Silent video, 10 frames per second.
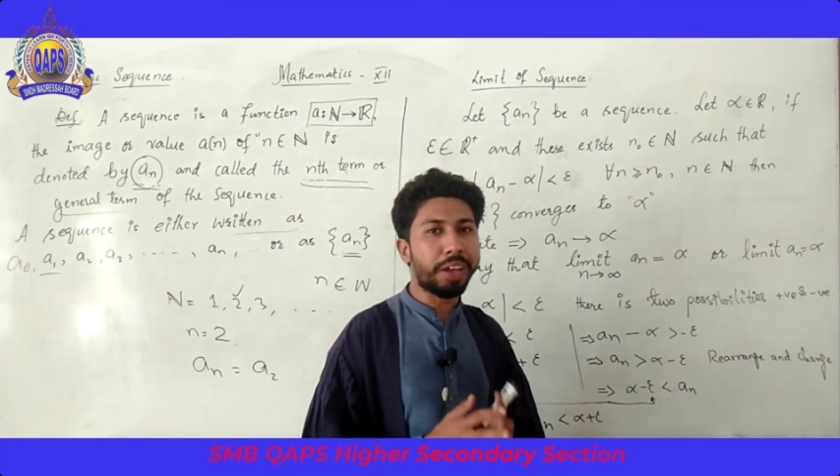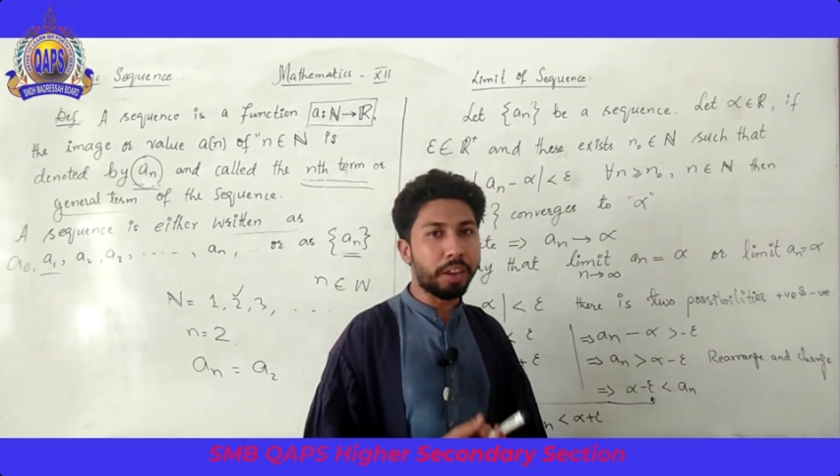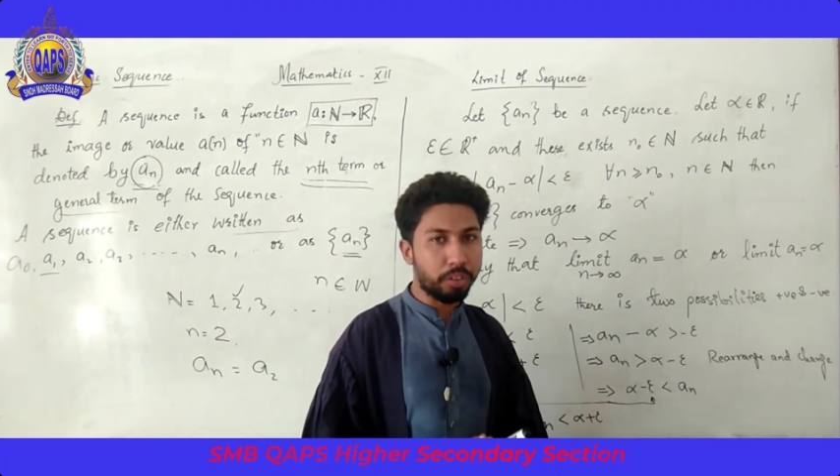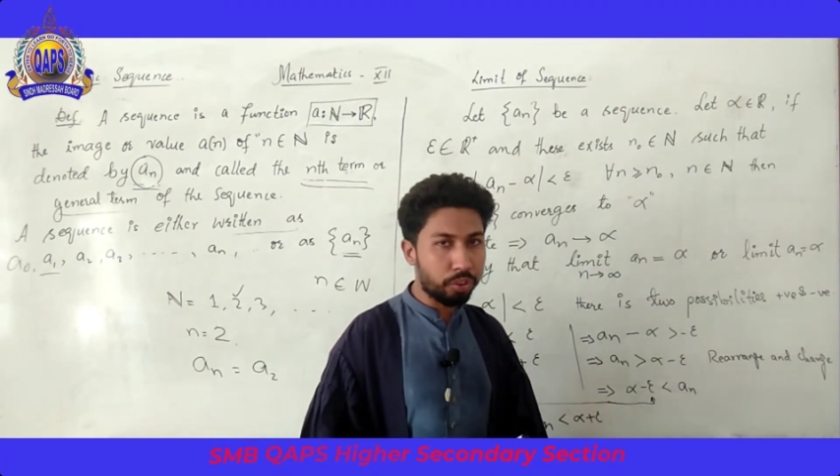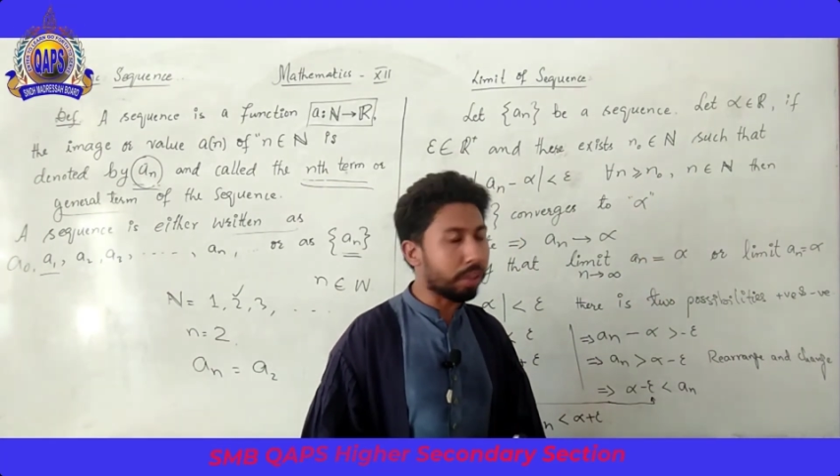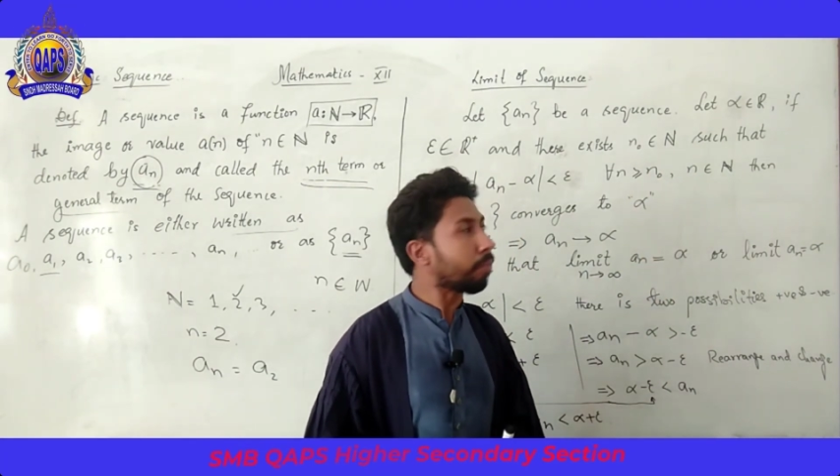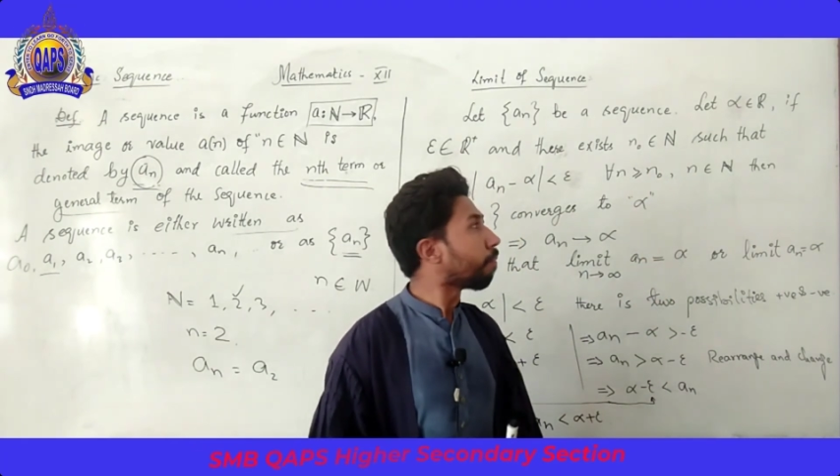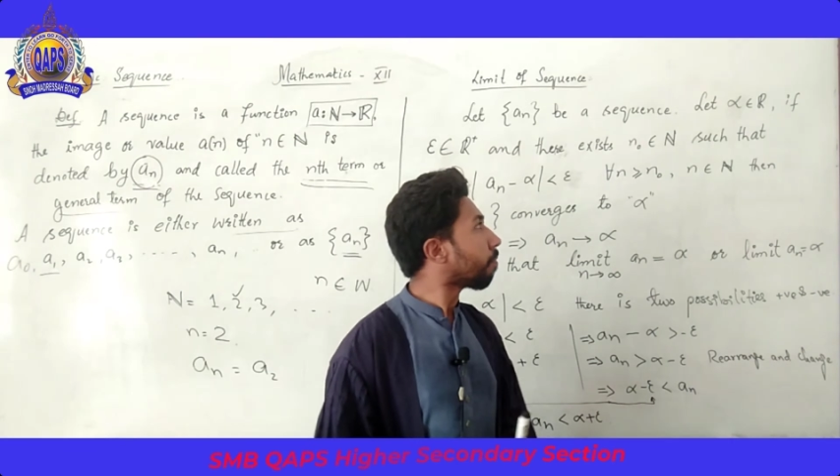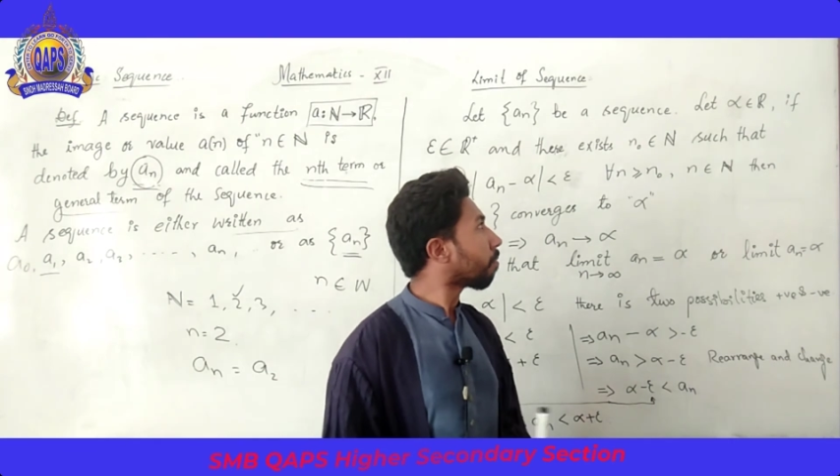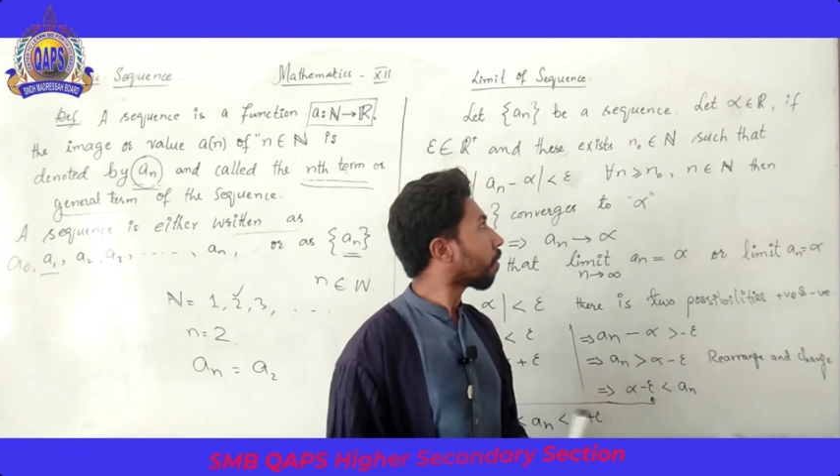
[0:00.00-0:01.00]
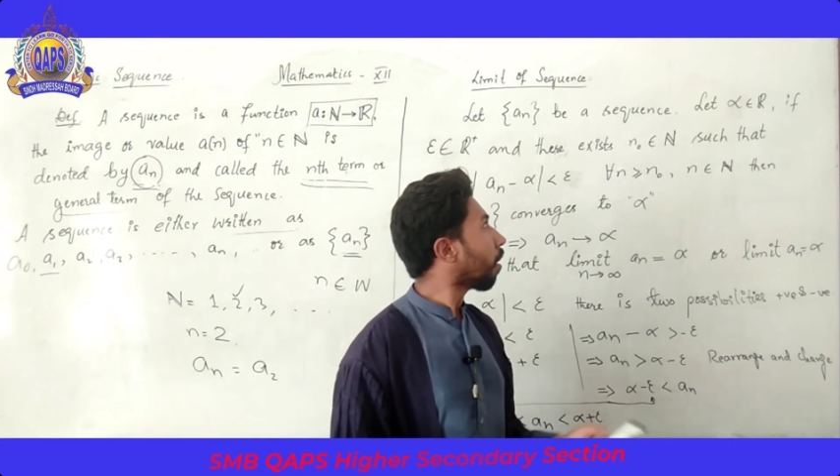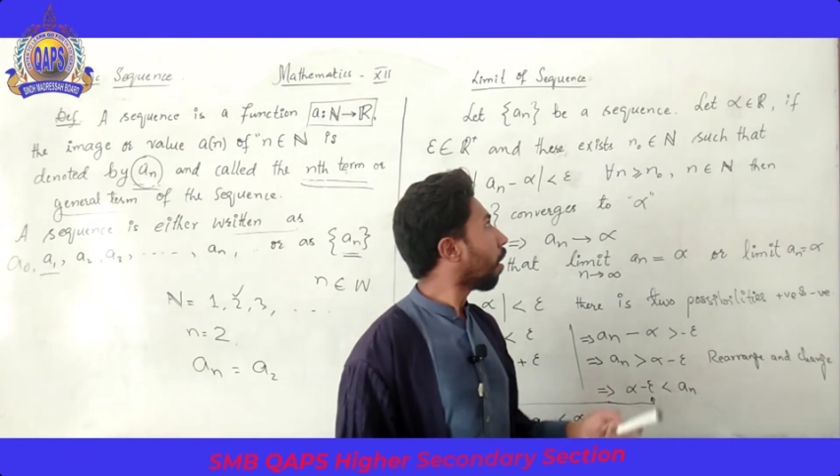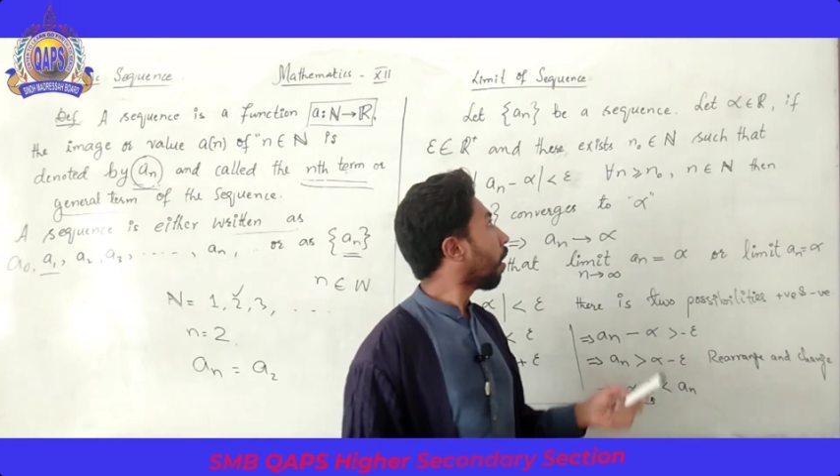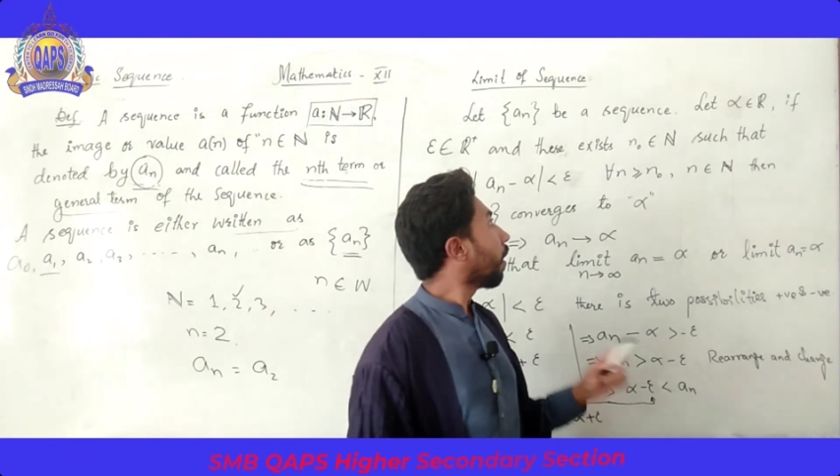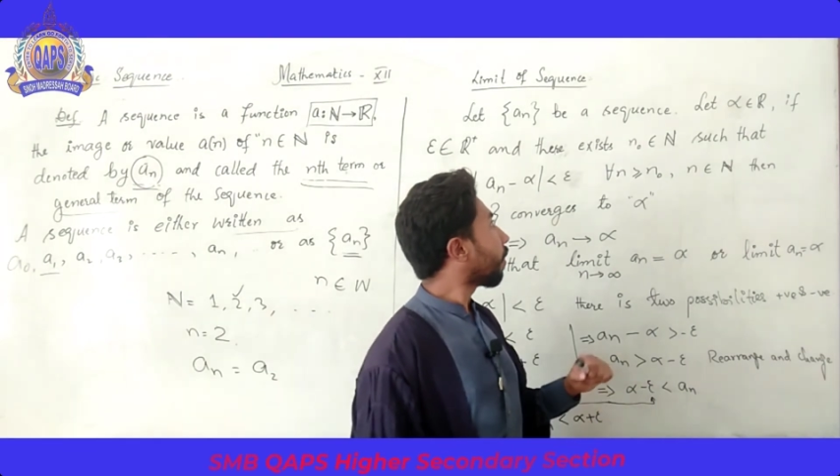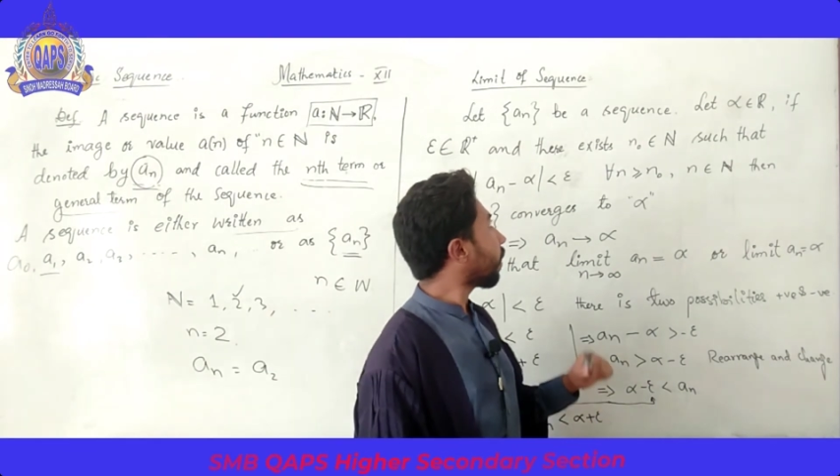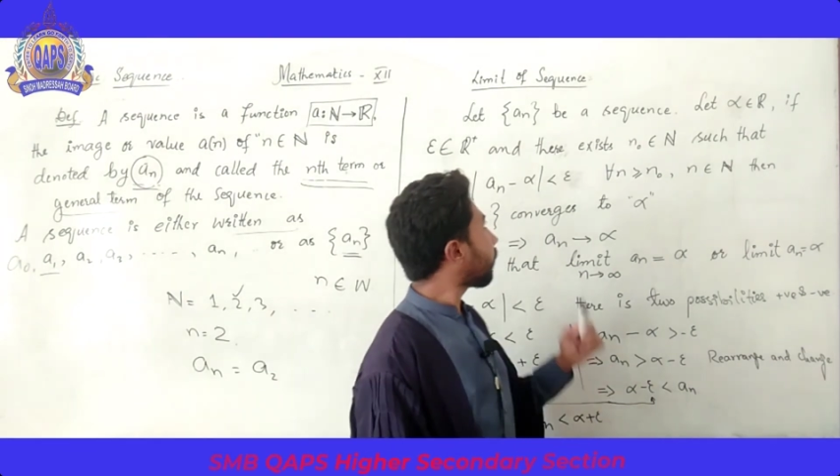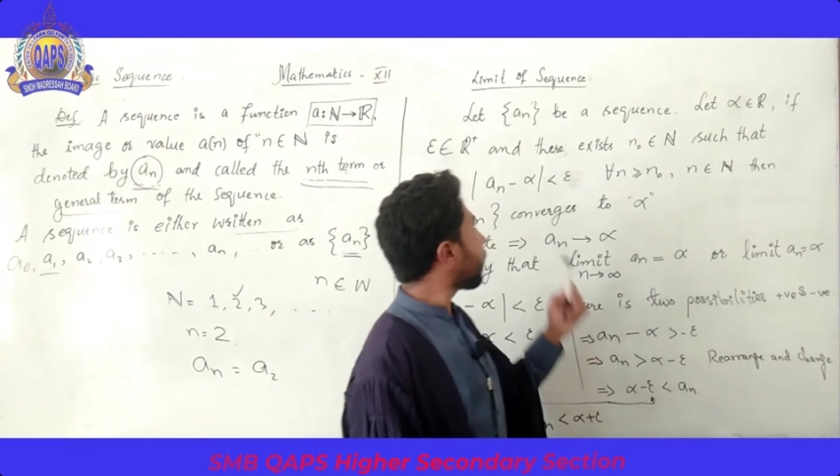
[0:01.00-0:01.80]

direction, such